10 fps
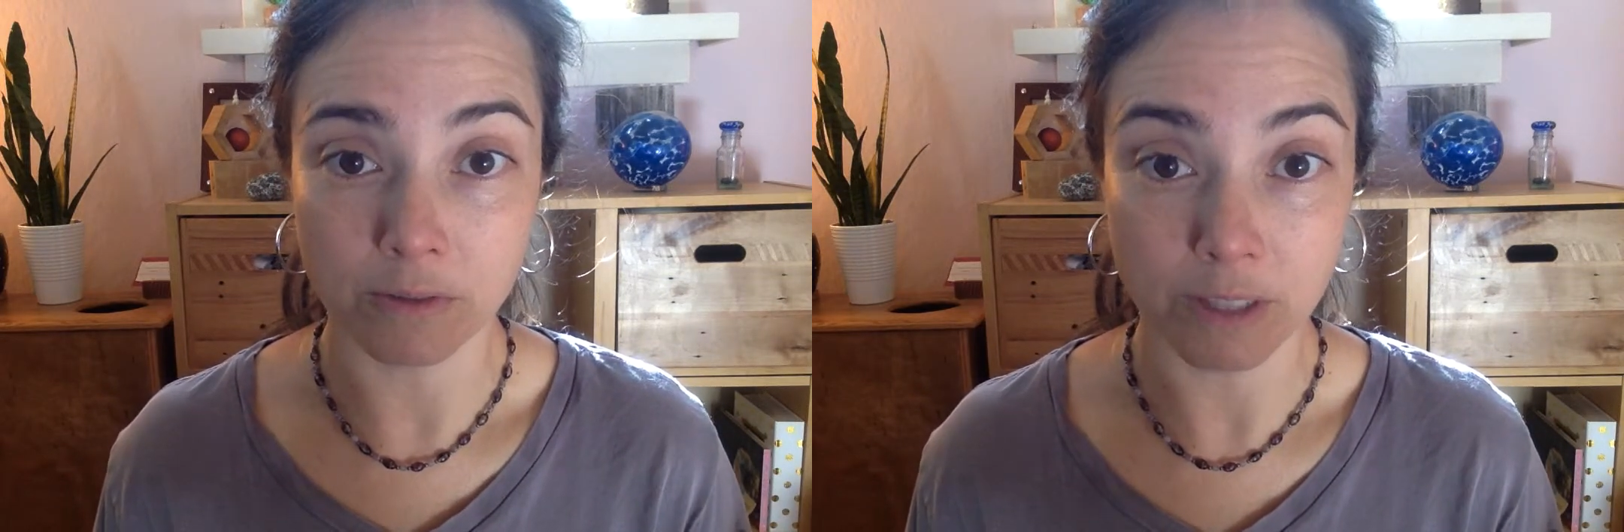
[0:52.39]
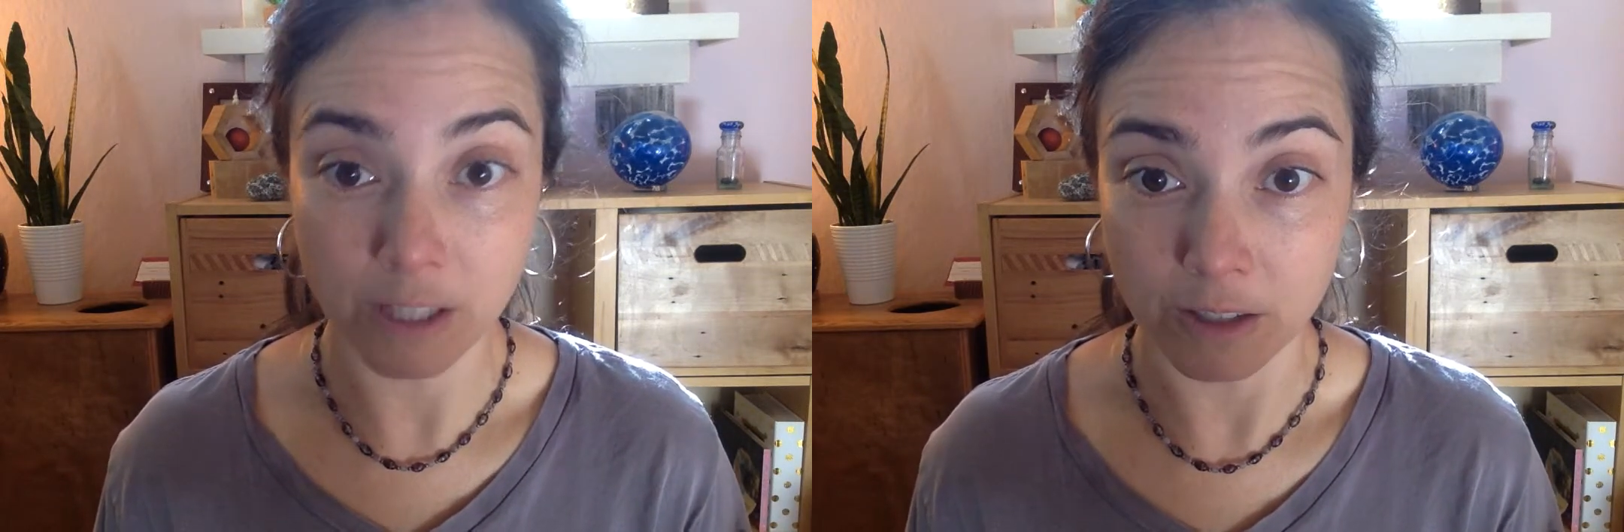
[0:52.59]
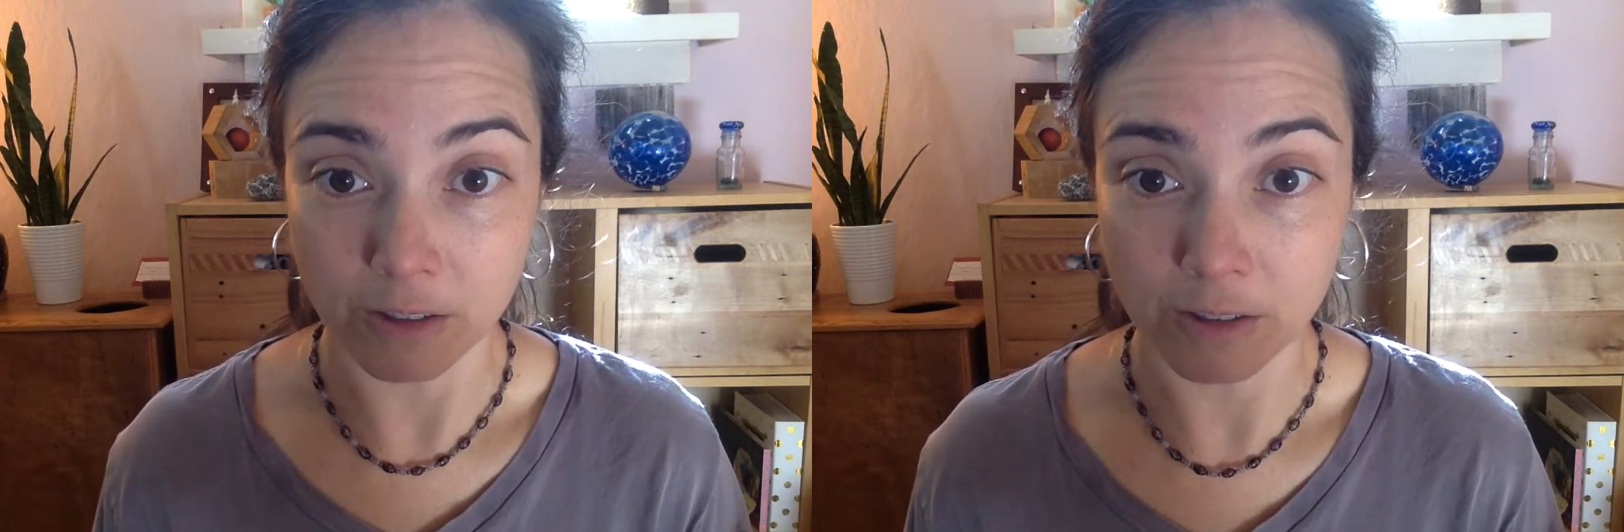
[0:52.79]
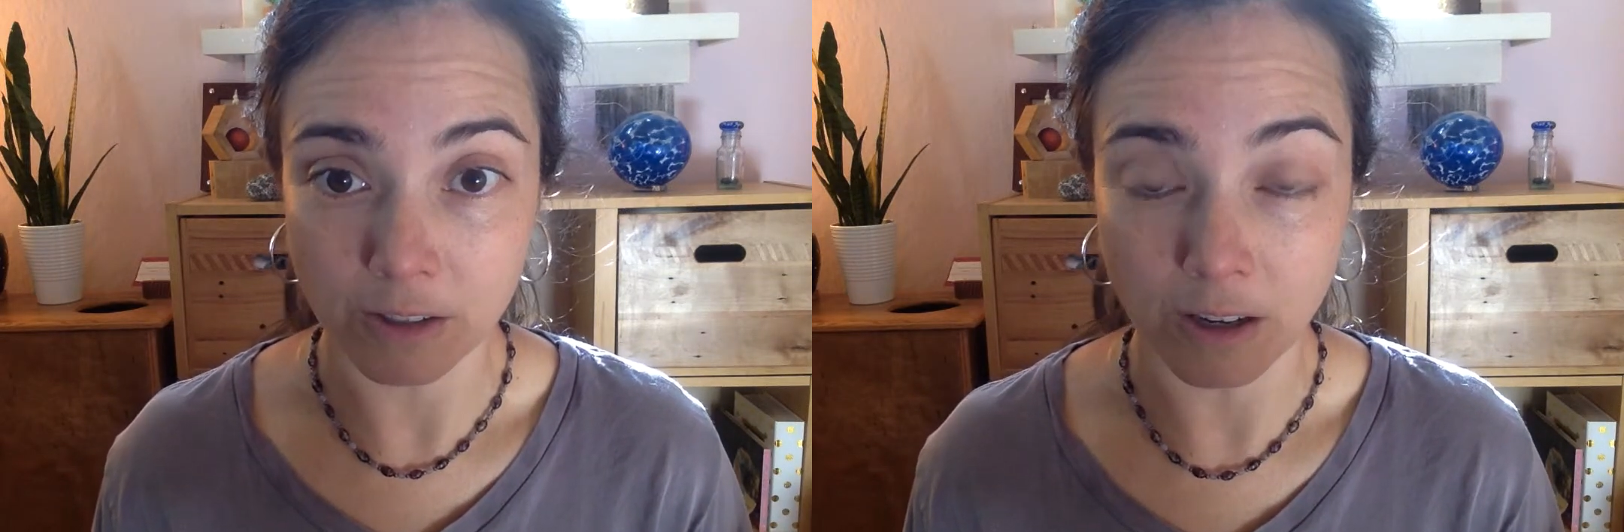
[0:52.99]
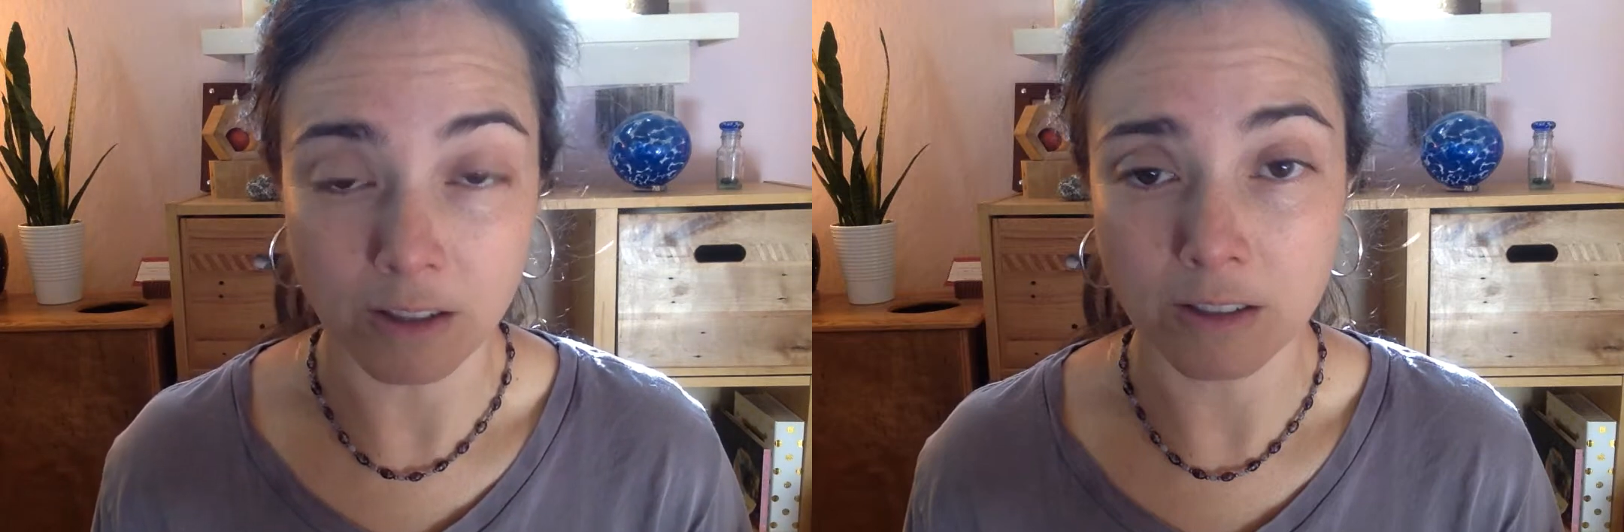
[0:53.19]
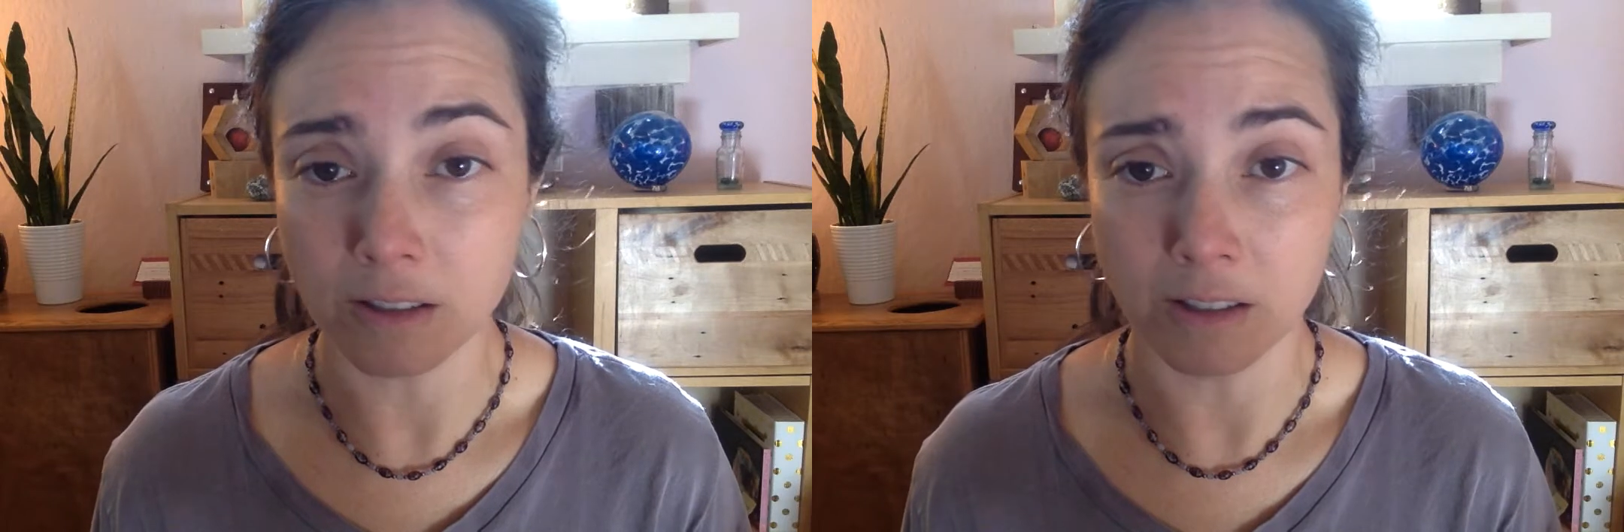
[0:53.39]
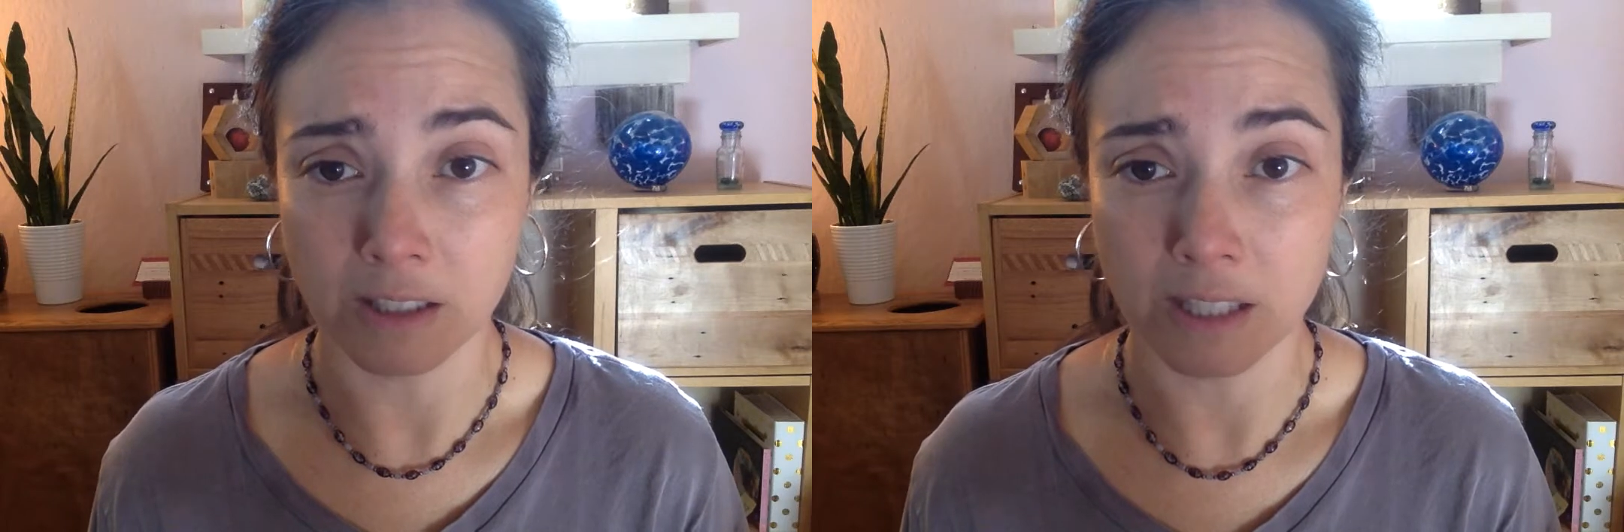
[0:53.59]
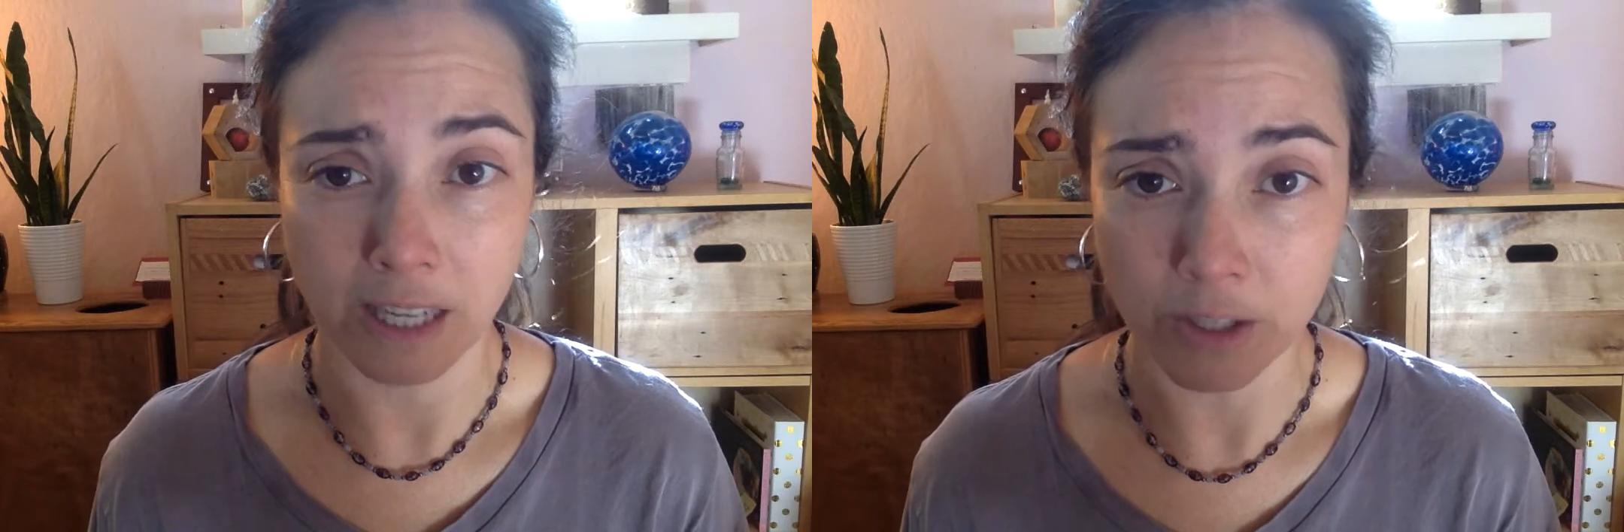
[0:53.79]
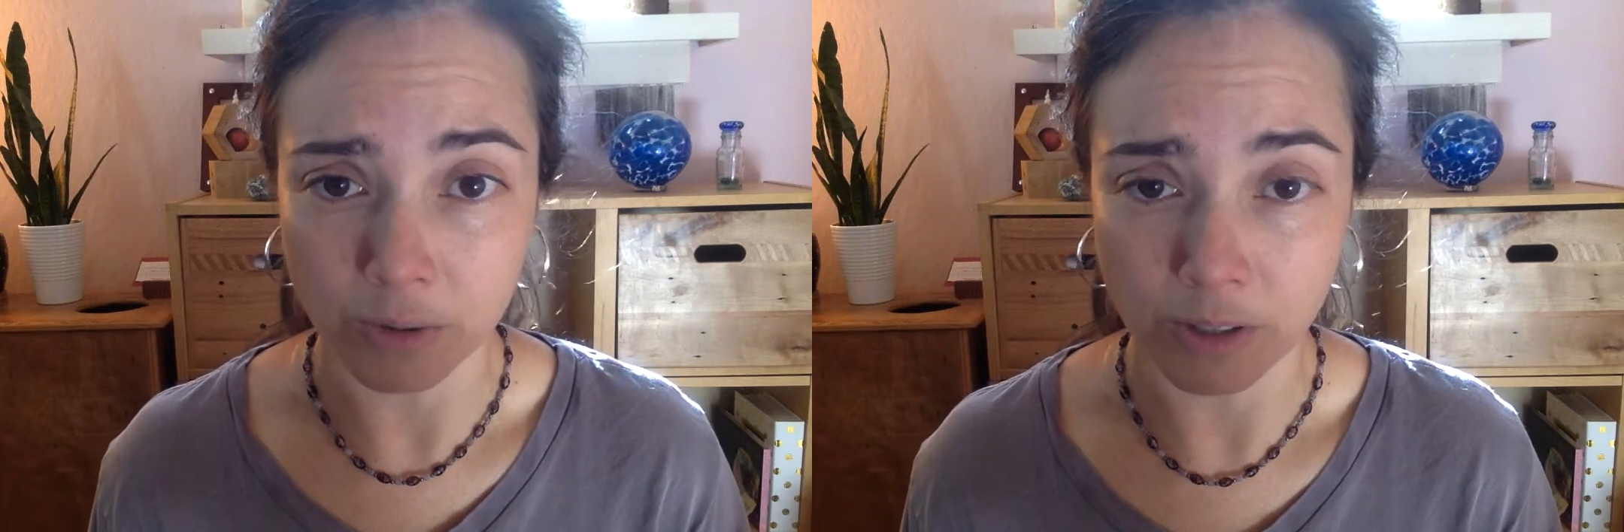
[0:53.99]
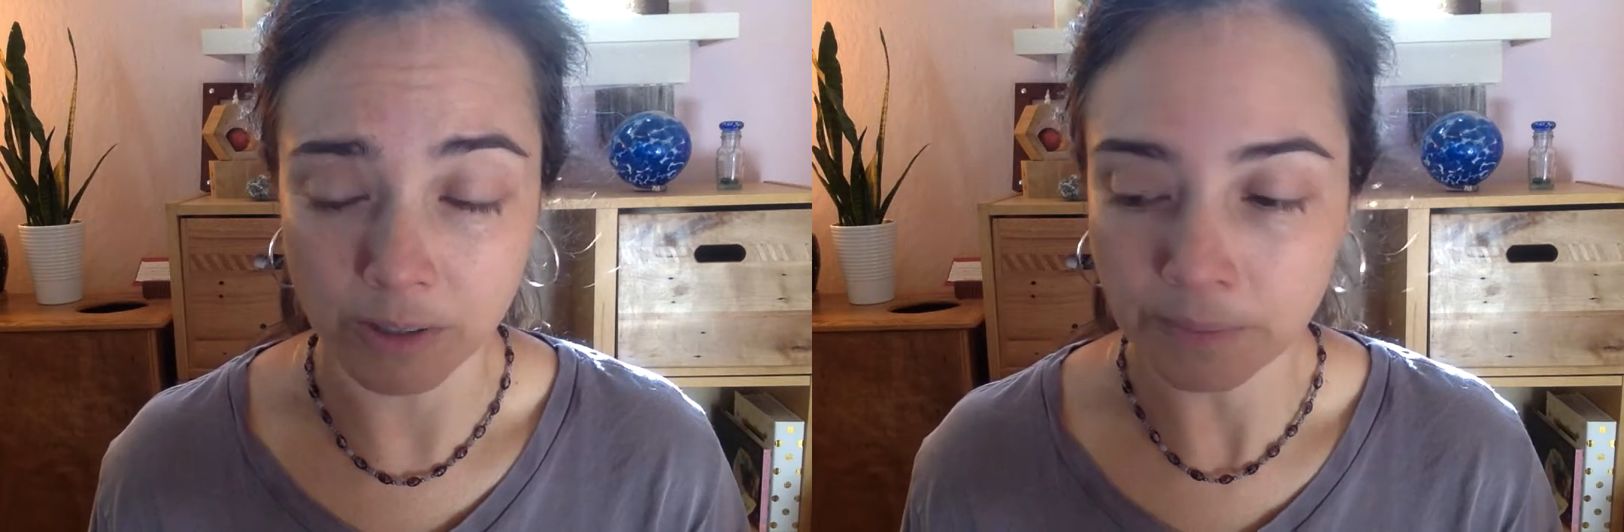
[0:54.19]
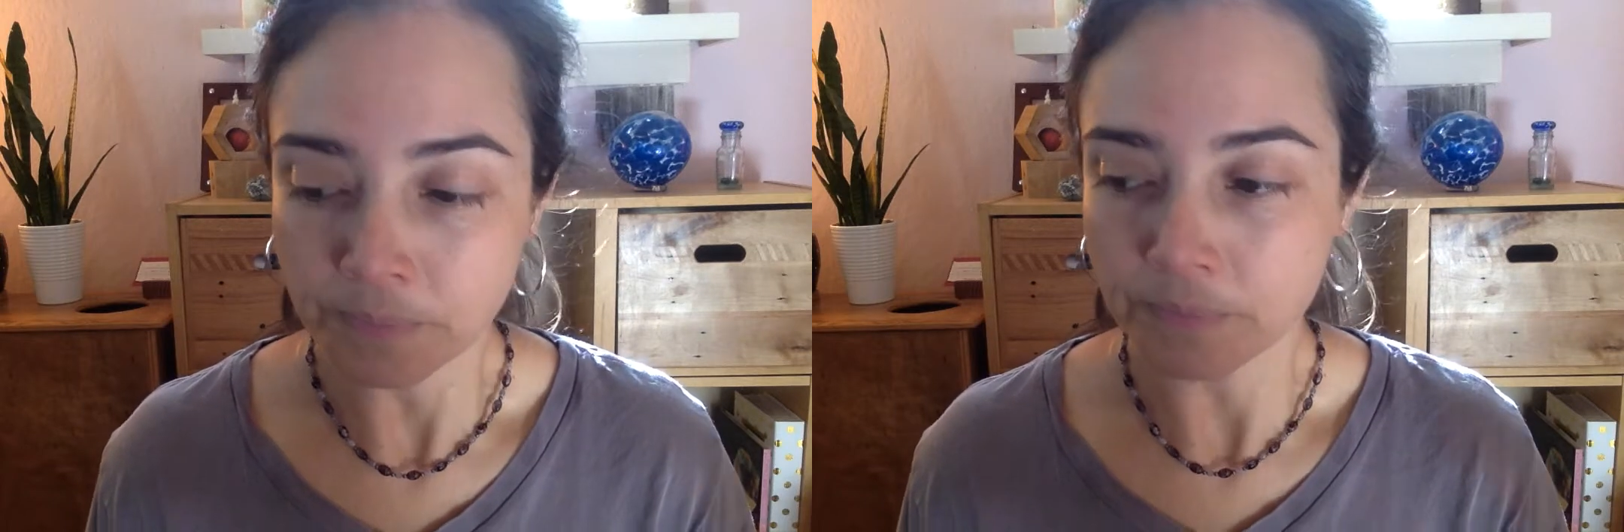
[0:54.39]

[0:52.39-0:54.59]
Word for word: videos on a certain schedule,